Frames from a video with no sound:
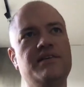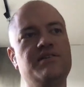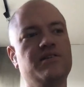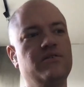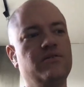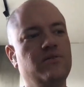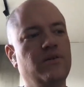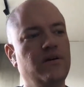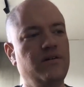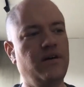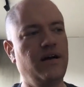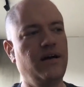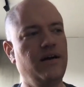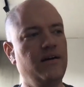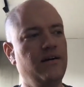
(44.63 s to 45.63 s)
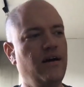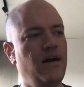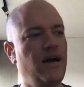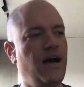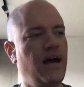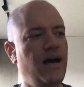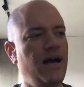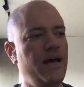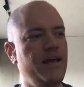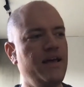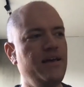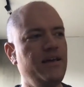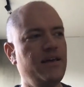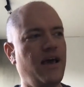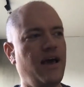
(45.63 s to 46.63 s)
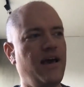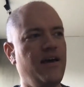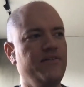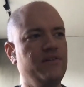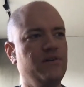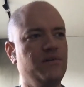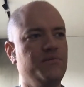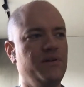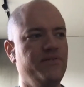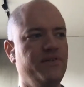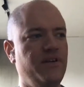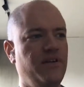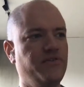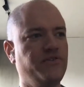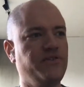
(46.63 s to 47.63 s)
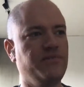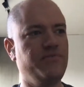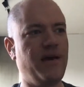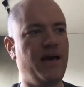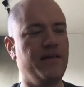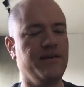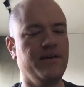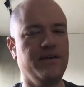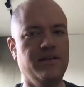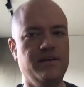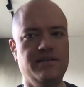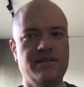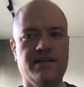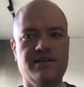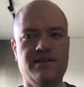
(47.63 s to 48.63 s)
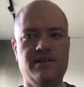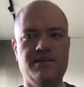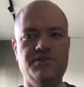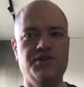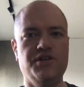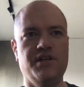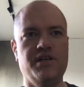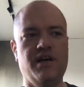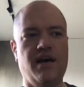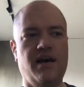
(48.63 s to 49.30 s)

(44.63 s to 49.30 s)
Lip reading: so I have a little bit of an interesting path getting into technology.